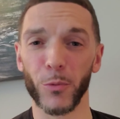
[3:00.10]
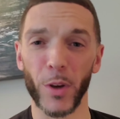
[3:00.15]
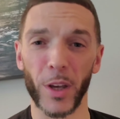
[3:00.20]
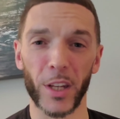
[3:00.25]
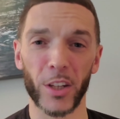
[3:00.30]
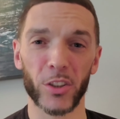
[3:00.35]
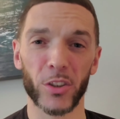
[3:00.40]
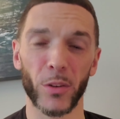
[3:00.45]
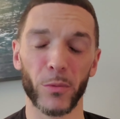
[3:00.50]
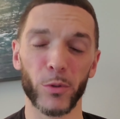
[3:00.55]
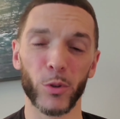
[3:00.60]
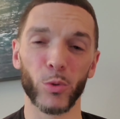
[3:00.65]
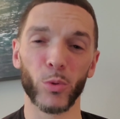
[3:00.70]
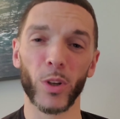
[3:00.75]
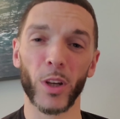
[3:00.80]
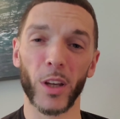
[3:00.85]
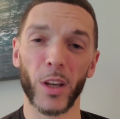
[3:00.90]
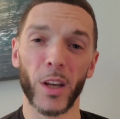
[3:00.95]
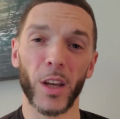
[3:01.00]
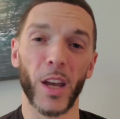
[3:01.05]
advantage of you
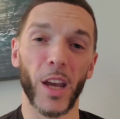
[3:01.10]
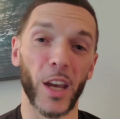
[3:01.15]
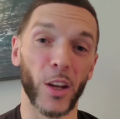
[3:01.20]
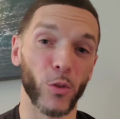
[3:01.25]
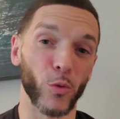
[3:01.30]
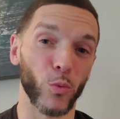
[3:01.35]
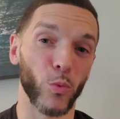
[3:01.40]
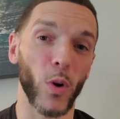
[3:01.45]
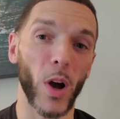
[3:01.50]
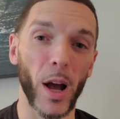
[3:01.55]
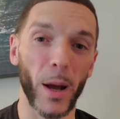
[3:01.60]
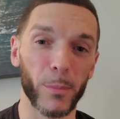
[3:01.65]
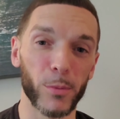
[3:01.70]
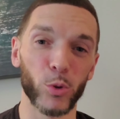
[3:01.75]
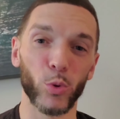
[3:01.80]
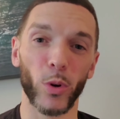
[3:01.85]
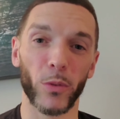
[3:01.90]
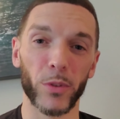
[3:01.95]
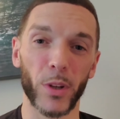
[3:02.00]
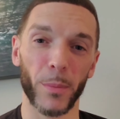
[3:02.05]
and robs
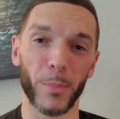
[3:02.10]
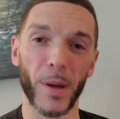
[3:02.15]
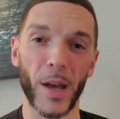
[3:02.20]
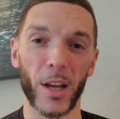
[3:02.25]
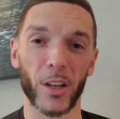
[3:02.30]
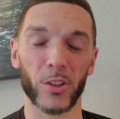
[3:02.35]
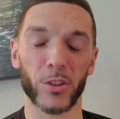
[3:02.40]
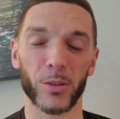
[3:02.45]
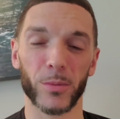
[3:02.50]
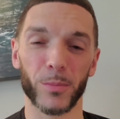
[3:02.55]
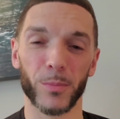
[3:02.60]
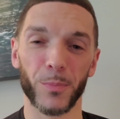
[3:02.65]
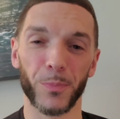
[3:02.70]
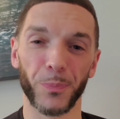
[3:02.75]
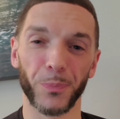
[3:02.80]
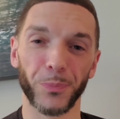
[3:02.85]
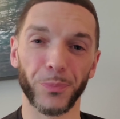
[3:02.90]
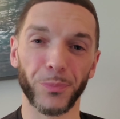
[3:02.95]
you of your passion.